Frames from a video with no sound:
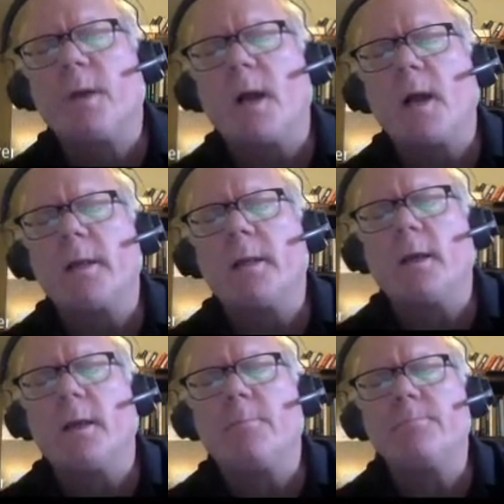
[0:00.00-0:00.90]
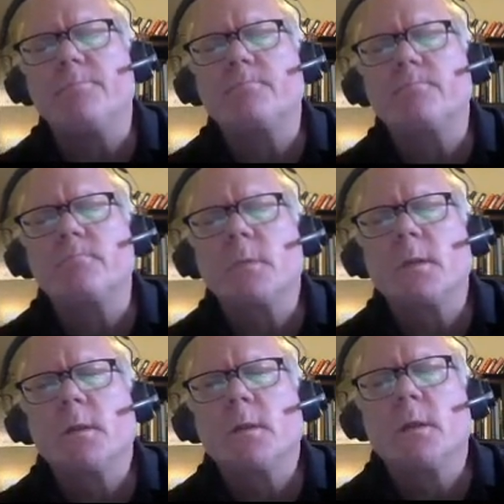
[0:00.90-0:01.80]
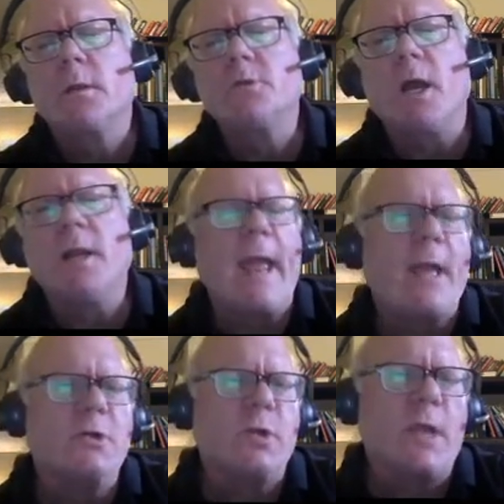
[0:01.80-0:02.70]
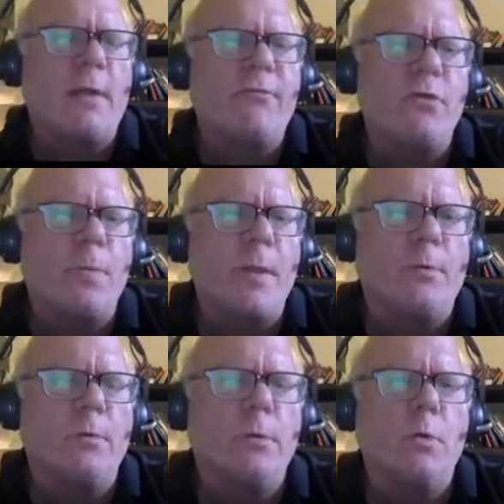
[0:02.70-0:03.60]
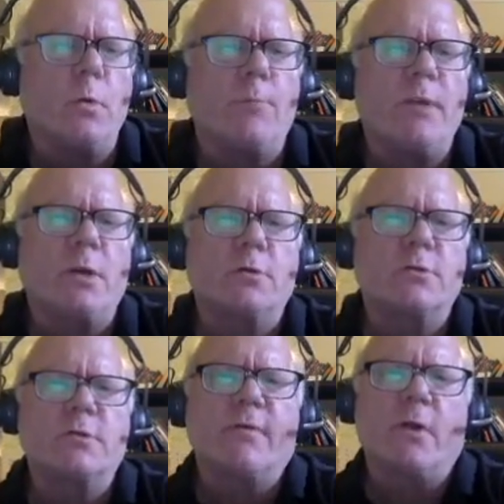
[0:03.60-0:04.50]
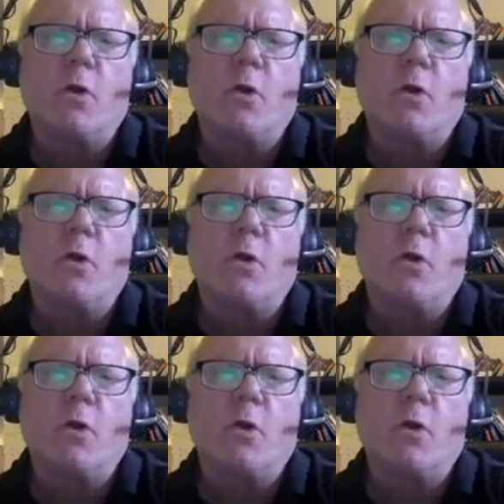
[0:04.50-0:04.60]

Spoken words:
by John Nash and a few people who were precursors of